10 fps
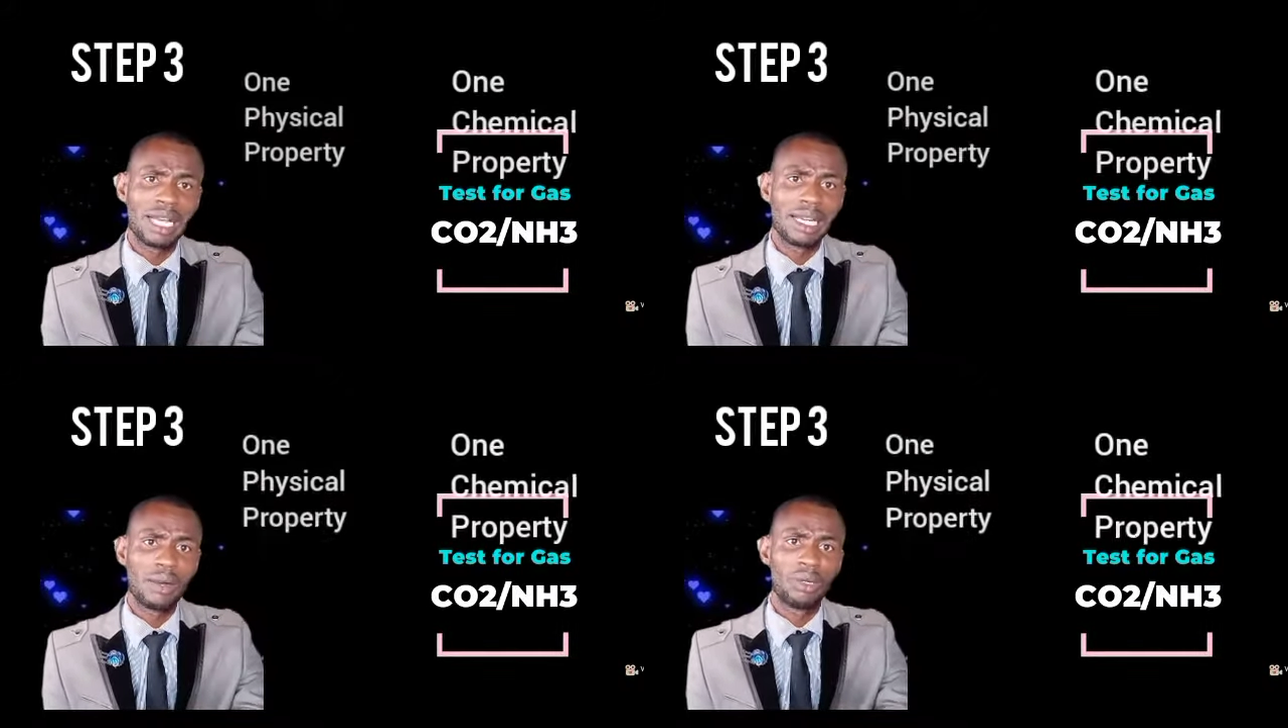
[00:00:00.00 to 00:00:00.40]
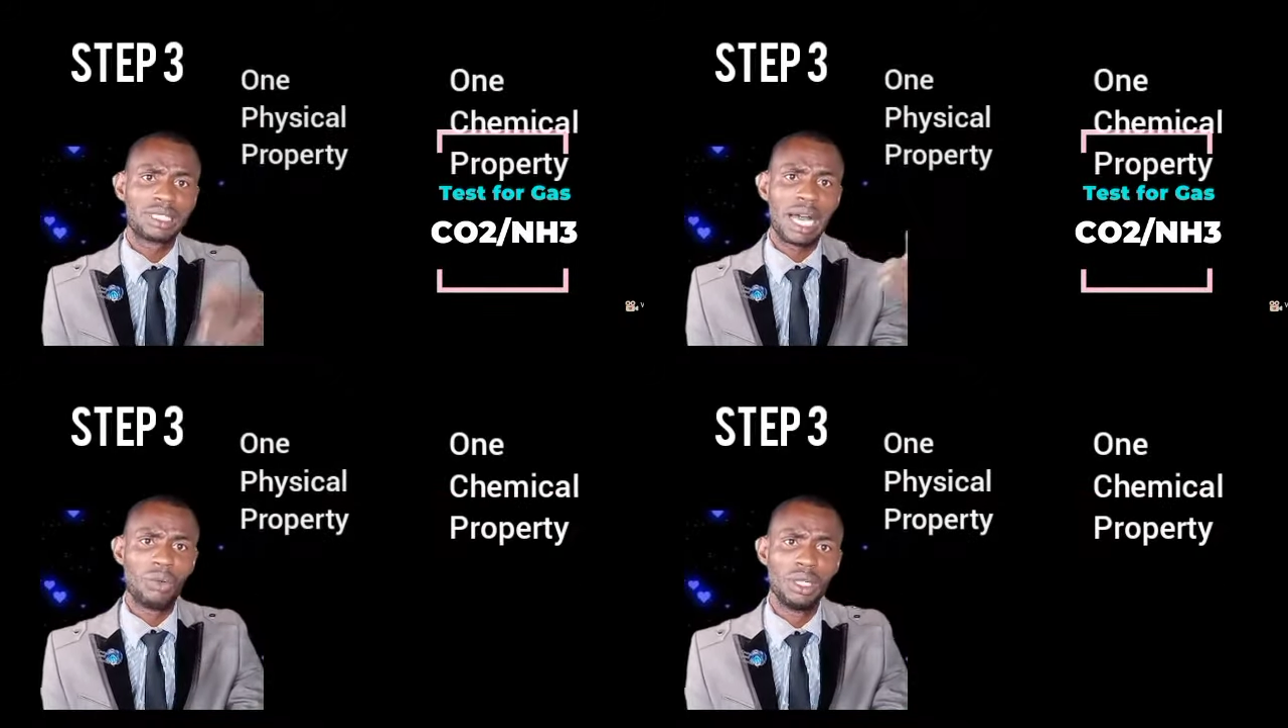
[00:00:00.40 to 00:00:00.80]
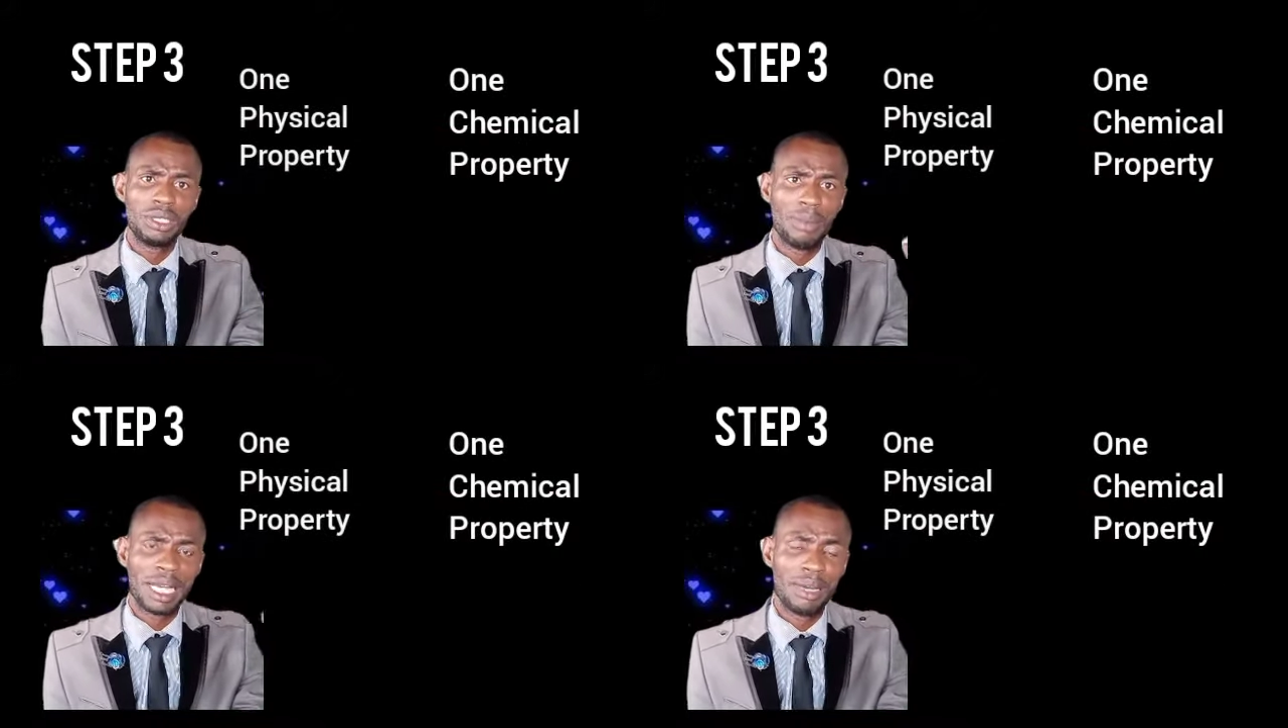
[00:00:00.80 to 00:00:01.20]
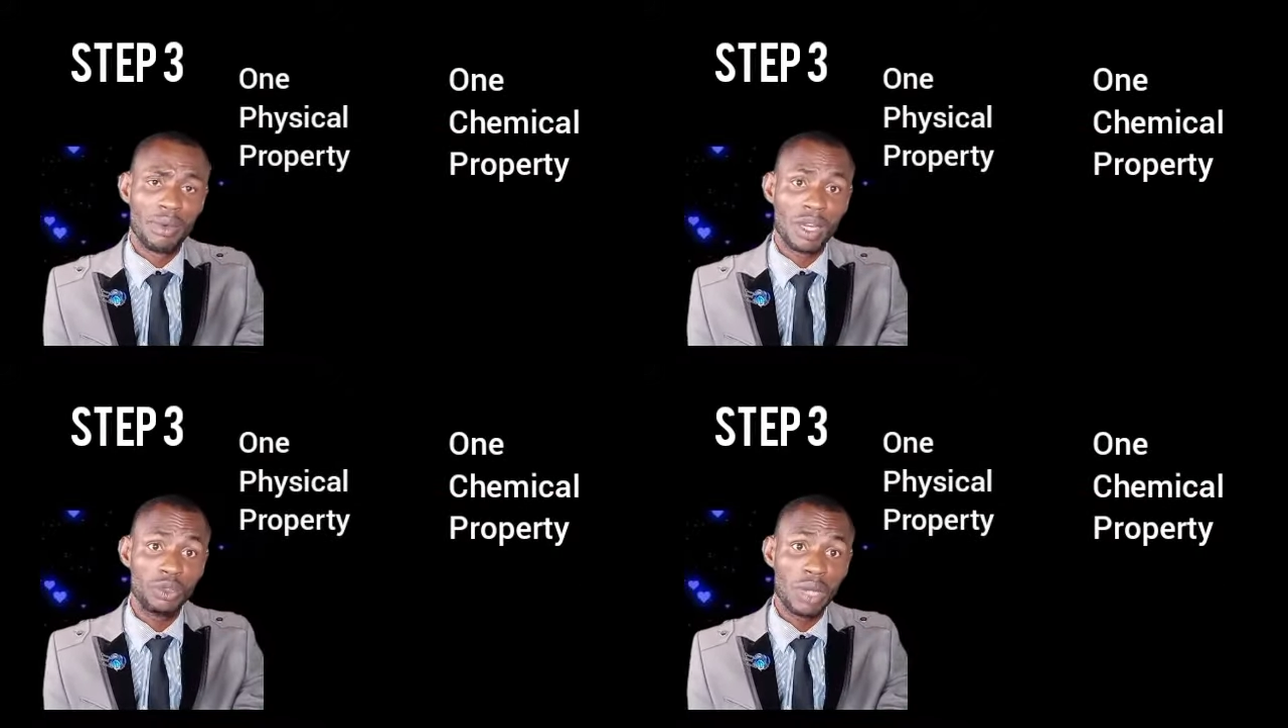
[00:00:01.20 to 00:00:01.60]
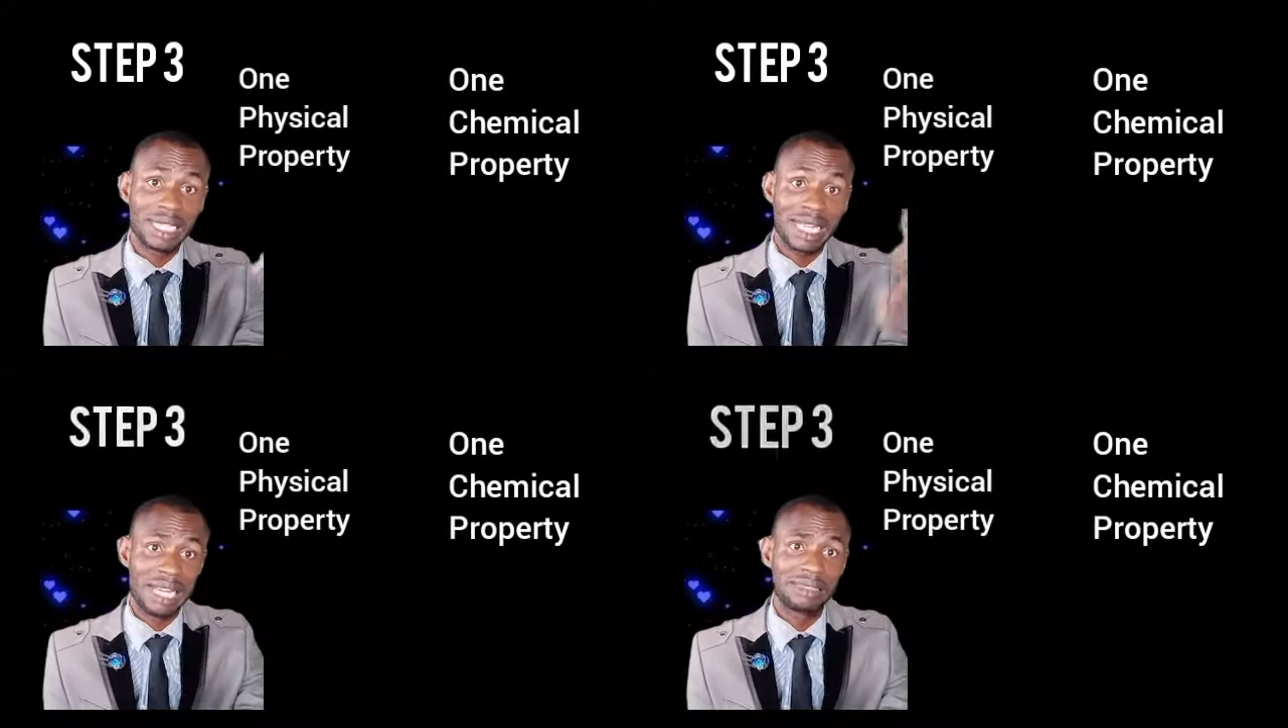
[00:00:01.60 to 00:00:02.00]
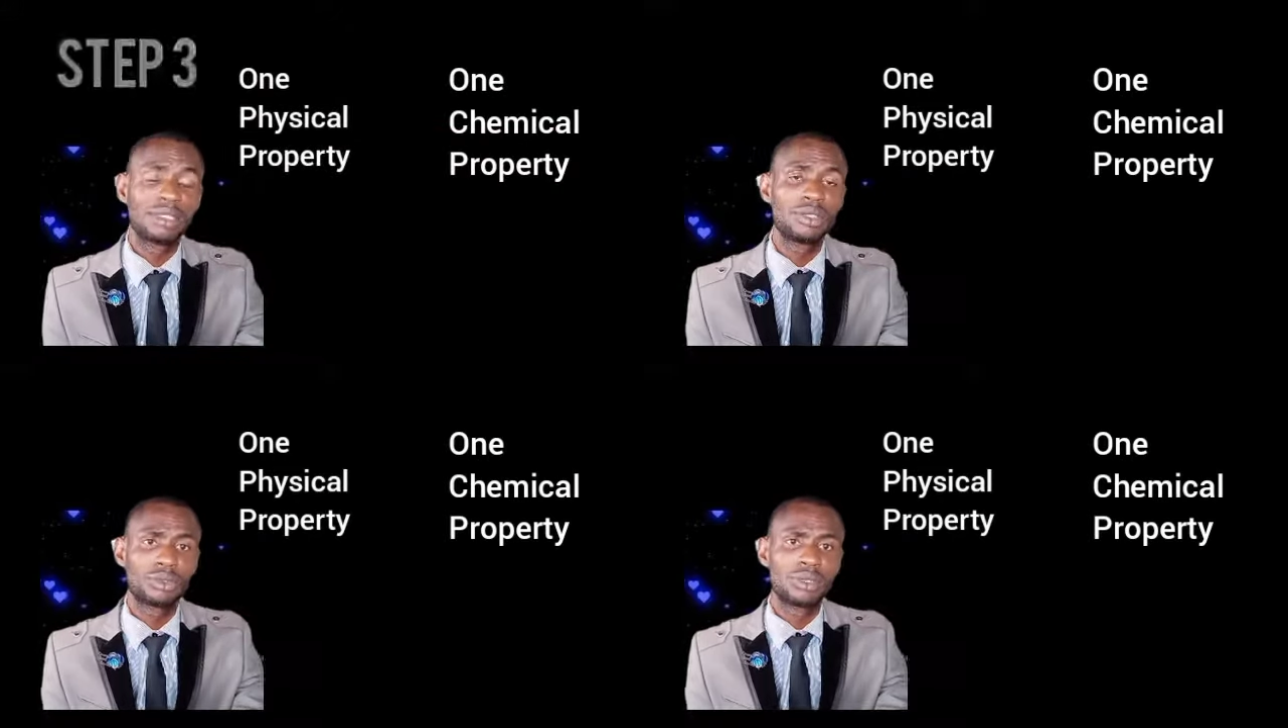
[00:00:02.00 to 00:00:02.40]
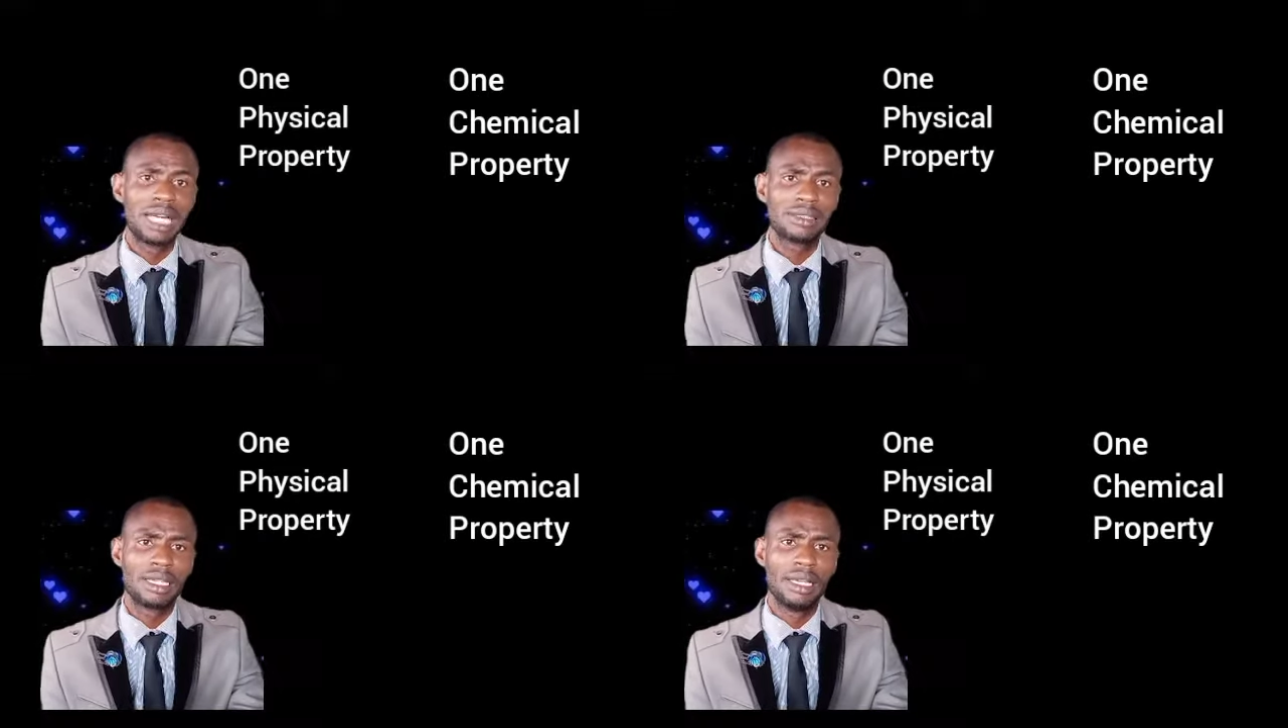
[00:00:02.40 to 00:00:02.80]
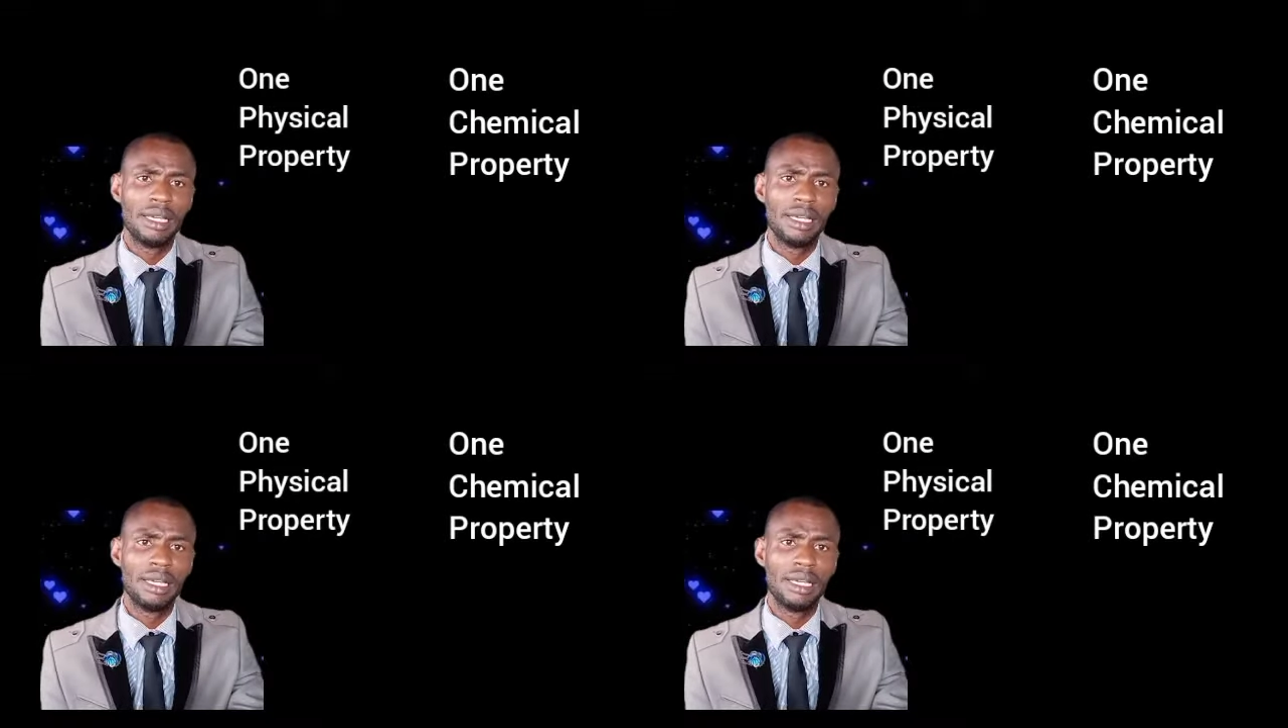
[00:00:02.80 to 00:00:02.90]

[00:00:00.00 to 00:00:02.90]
either water or when you add acid to that